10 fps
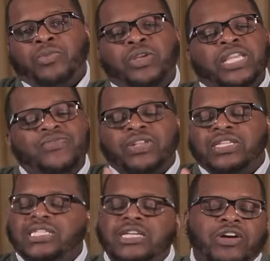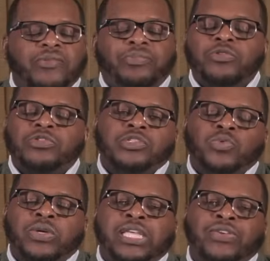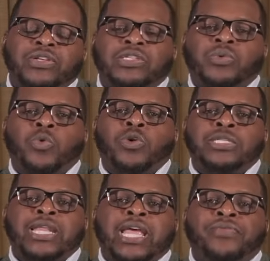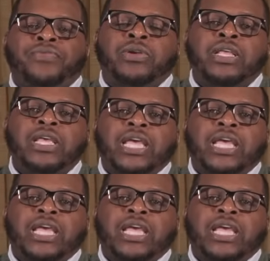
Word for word: We even still have persons who are giving towards that effort,